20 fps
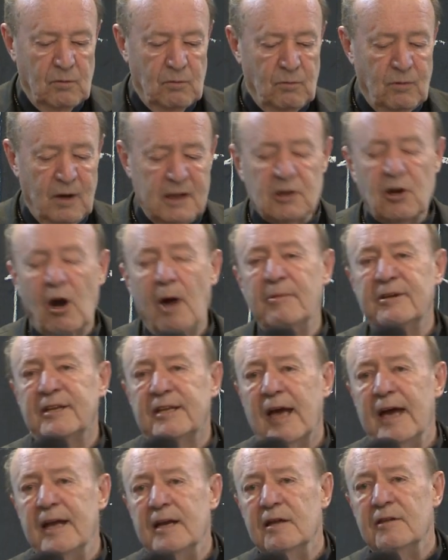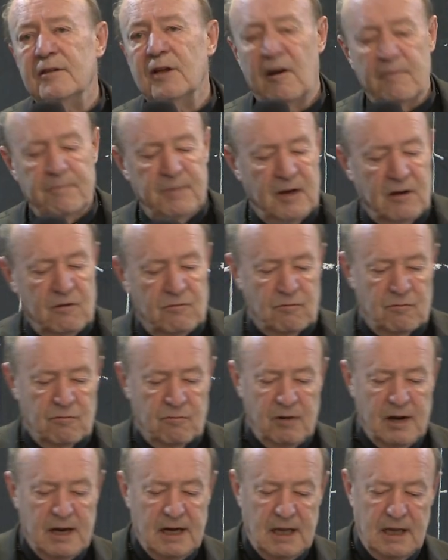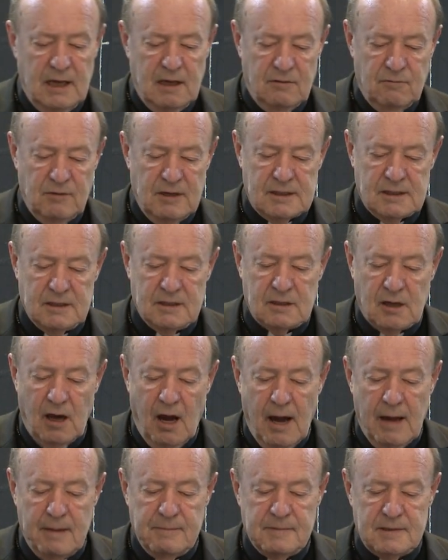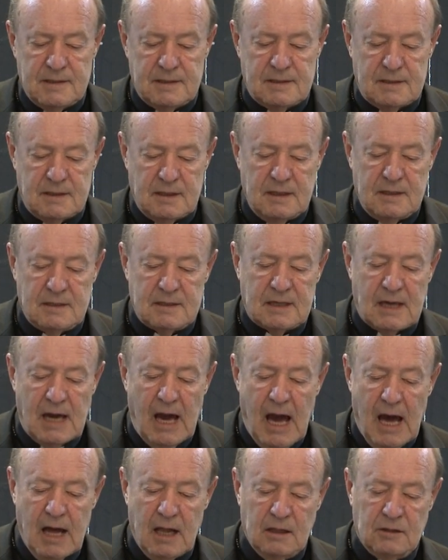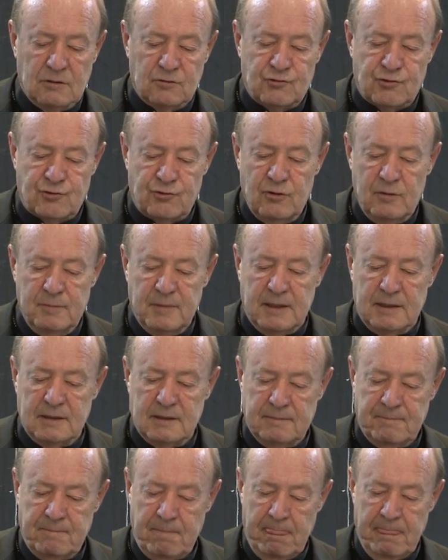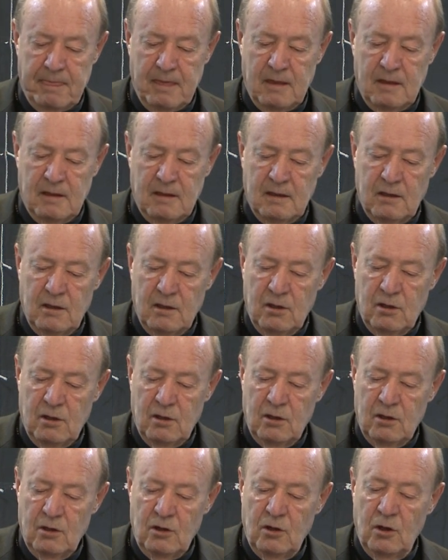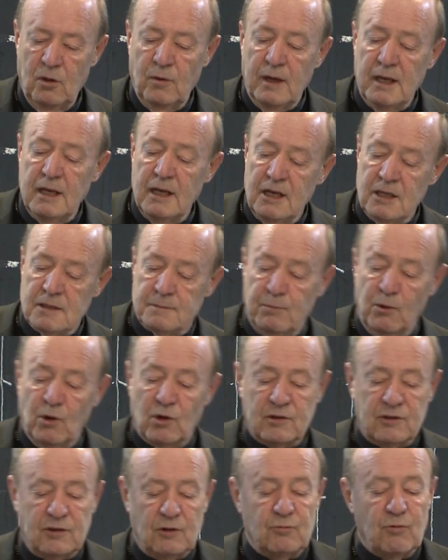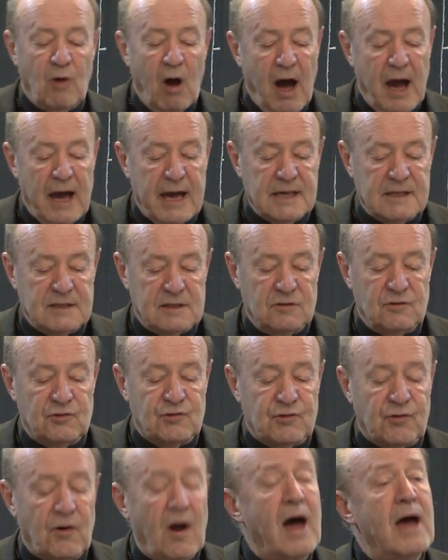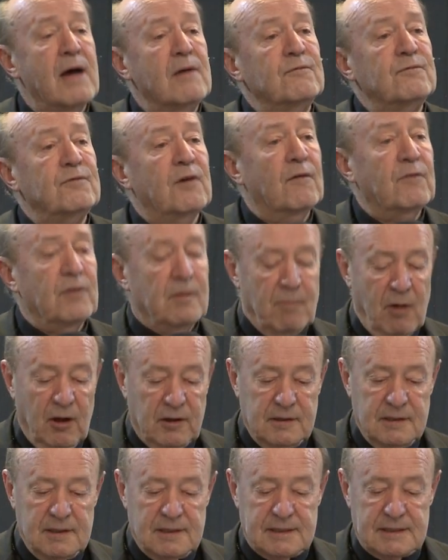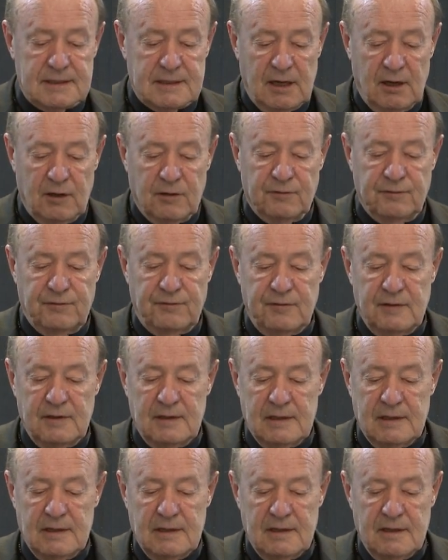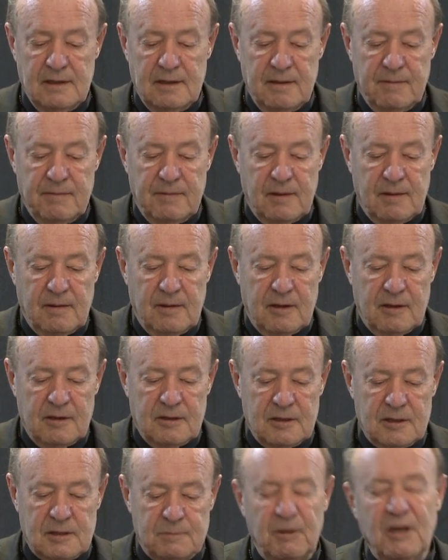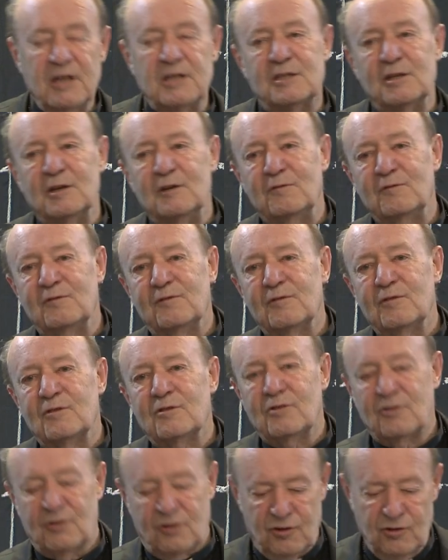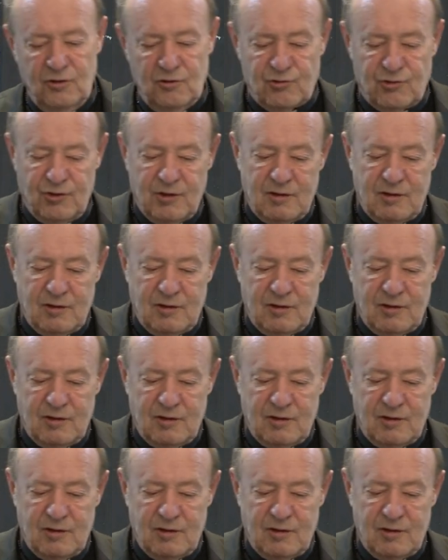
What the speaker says: One commentator that I've been reading in recent times is Carl Truman, who in his book, The Rise and Triumph of the Modern Self, speaks of two